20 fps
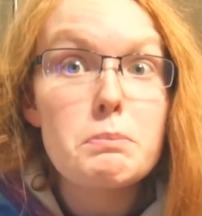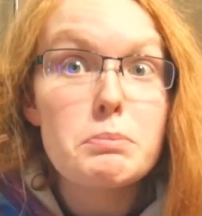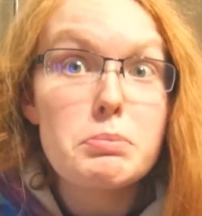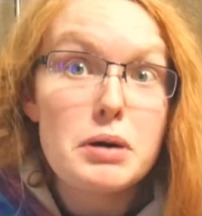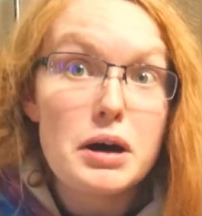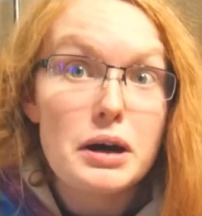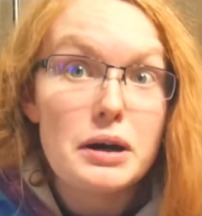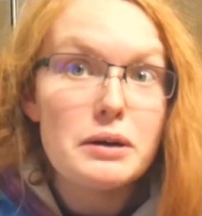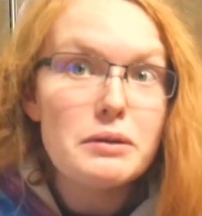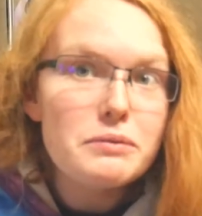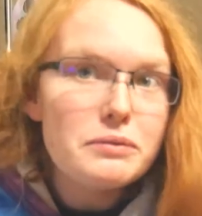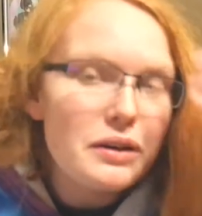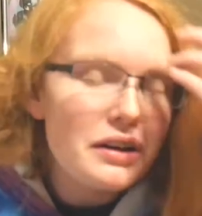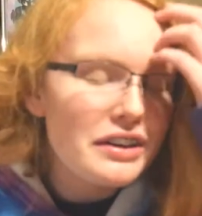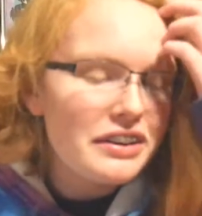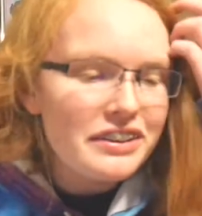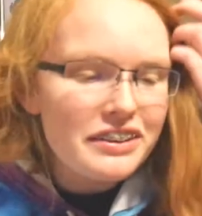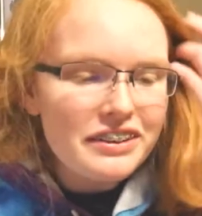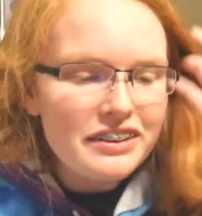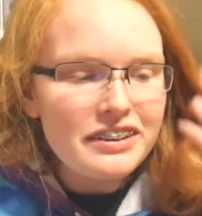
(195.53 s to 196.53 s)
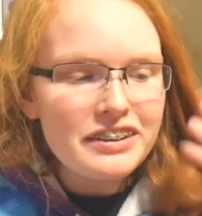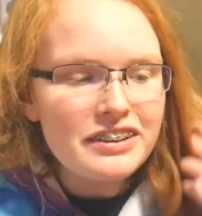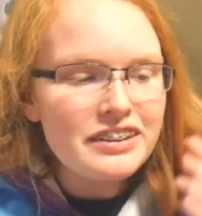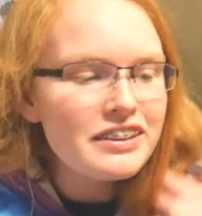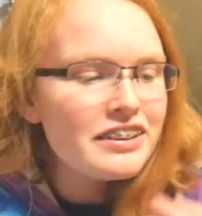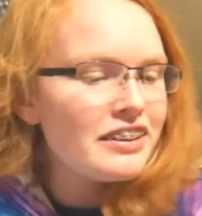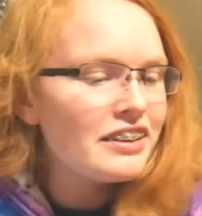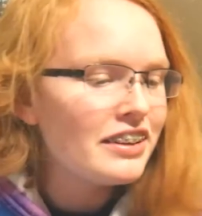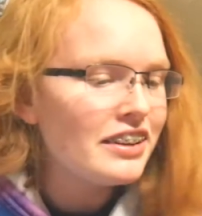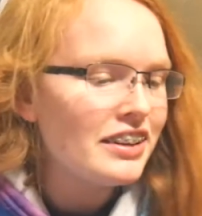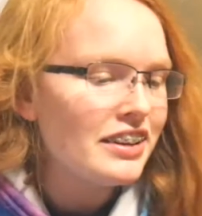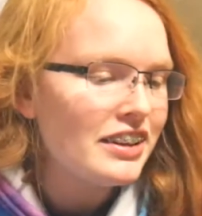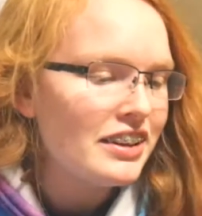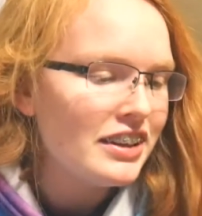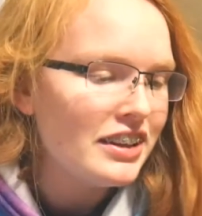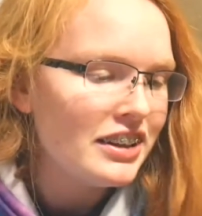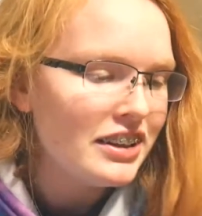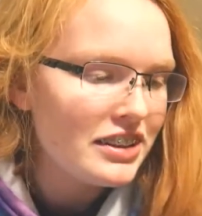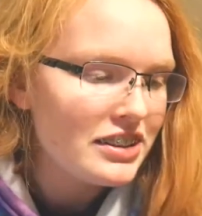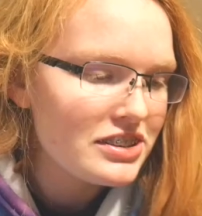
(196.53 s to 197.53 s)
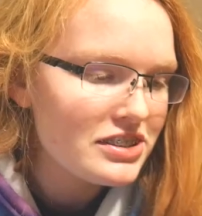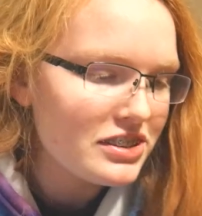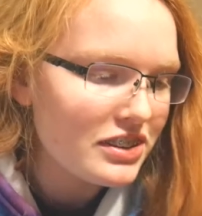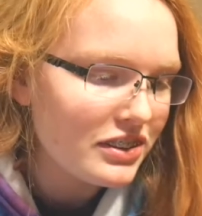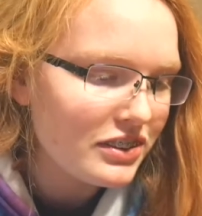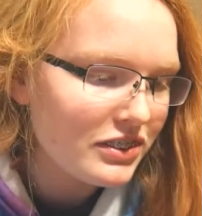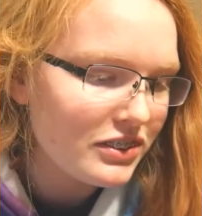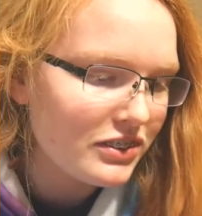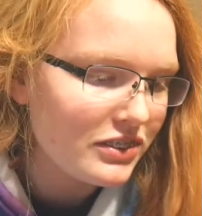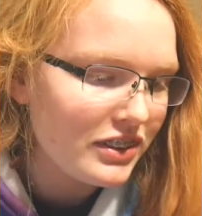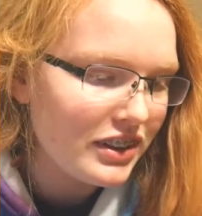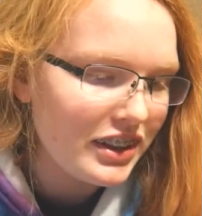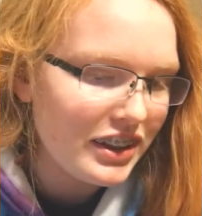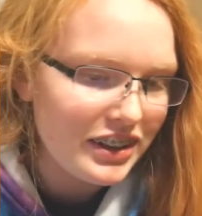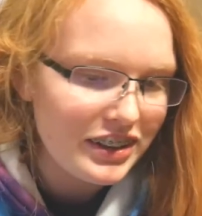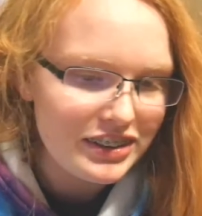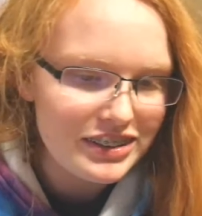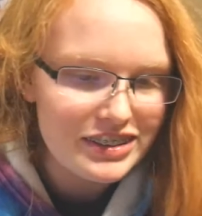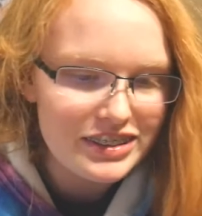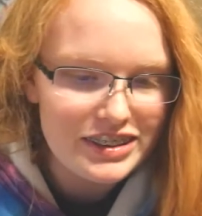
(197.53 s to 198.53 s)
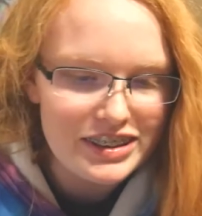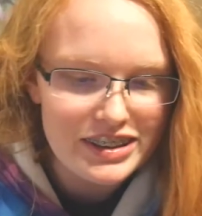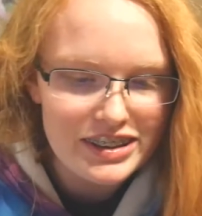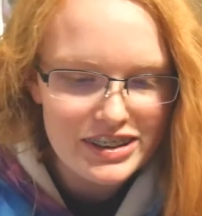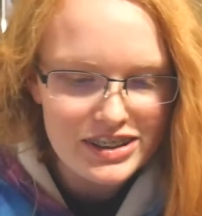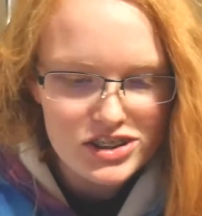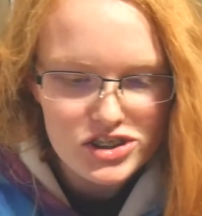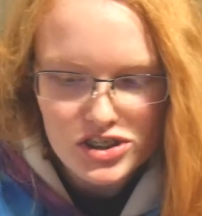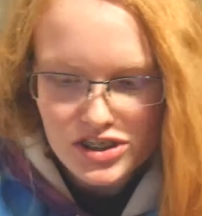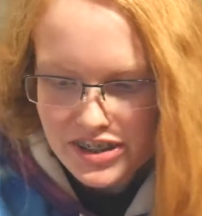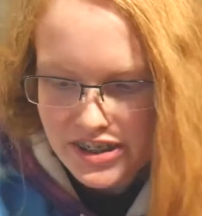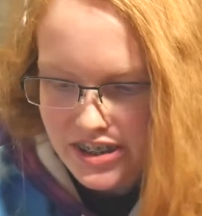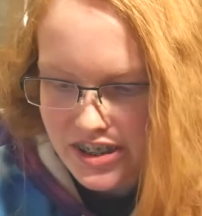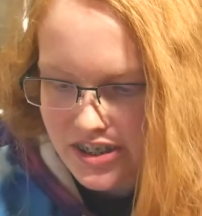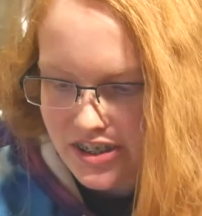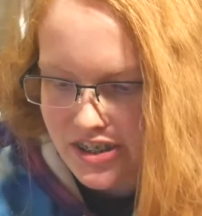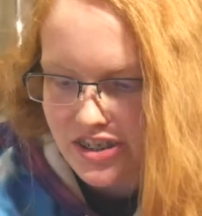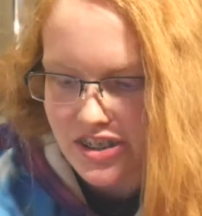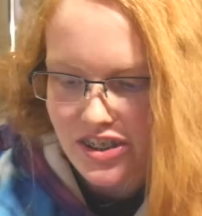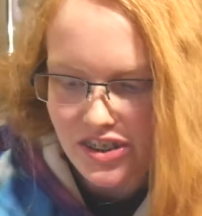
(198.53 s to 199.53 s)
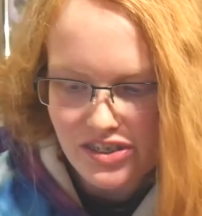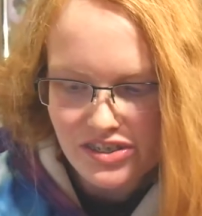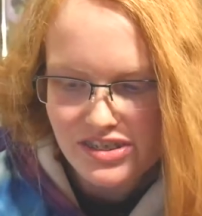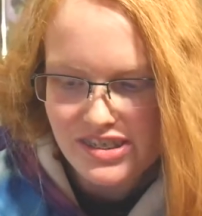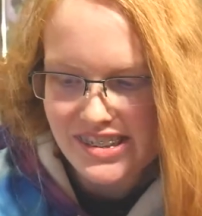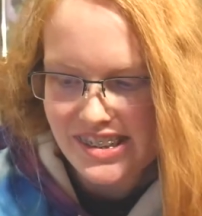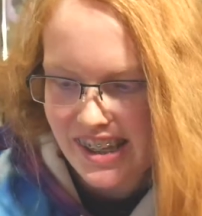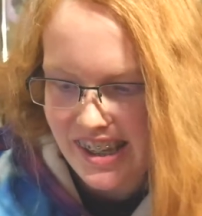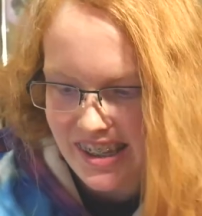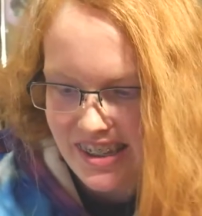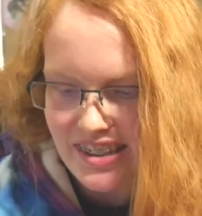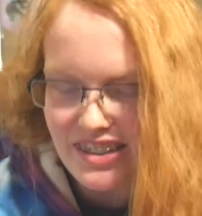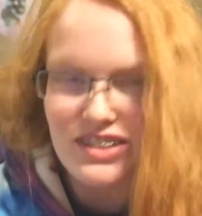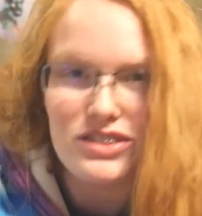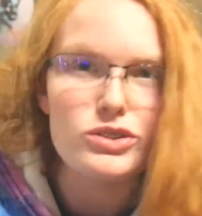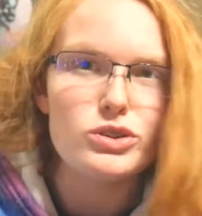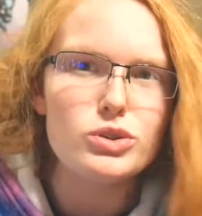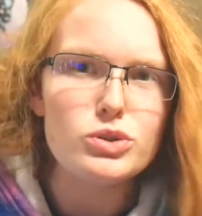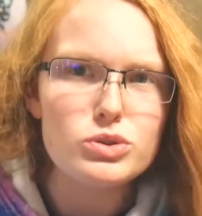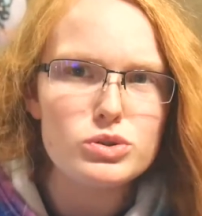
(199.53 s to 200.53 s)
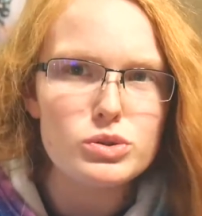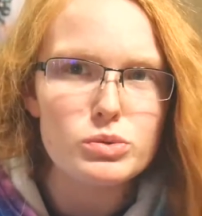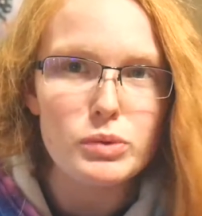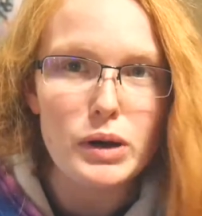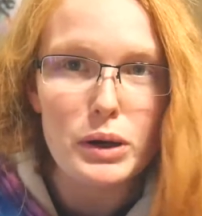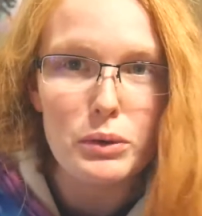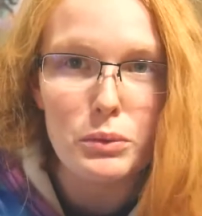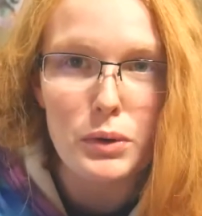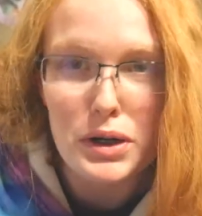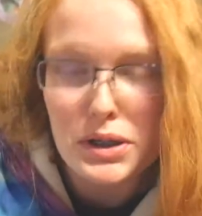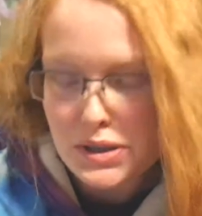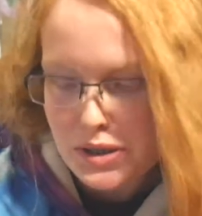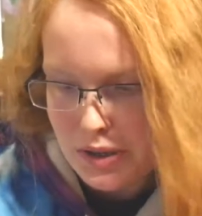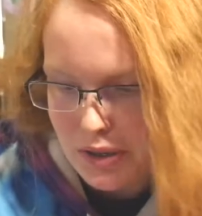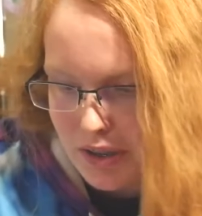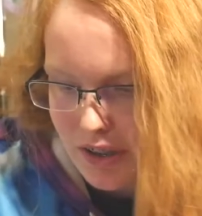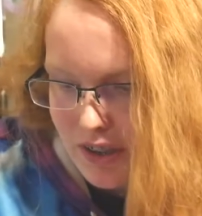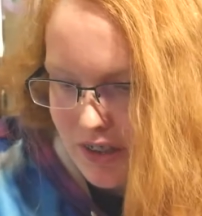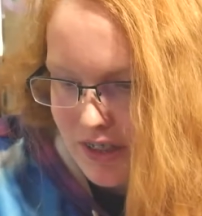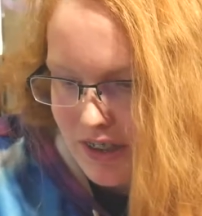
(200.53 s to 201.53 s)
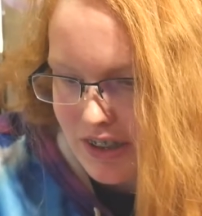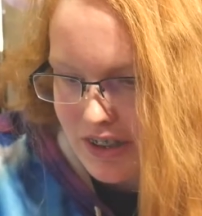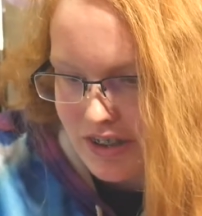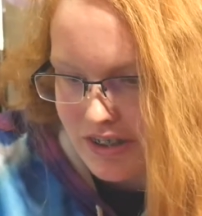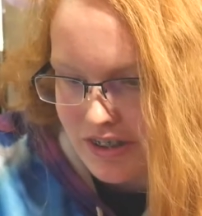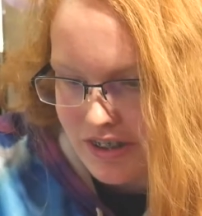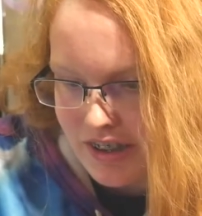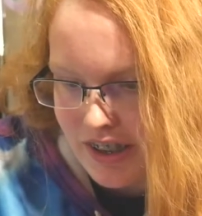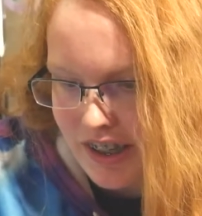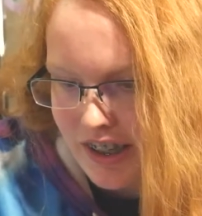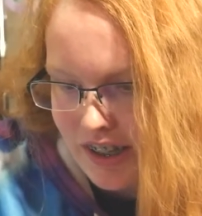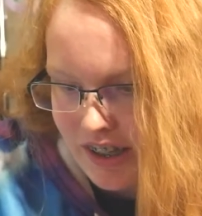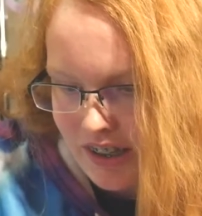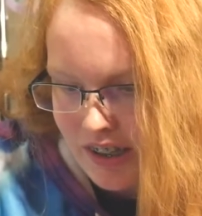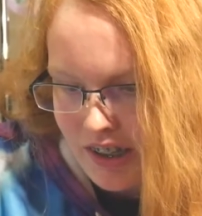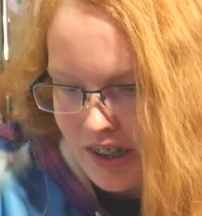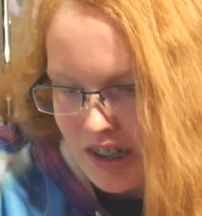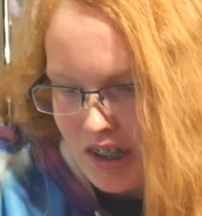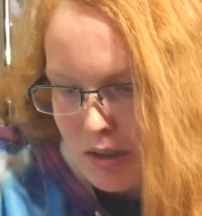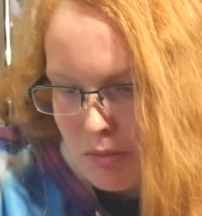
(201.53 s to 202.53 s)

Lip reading: but so, and the instructions don't say use a wet washcloth, they just say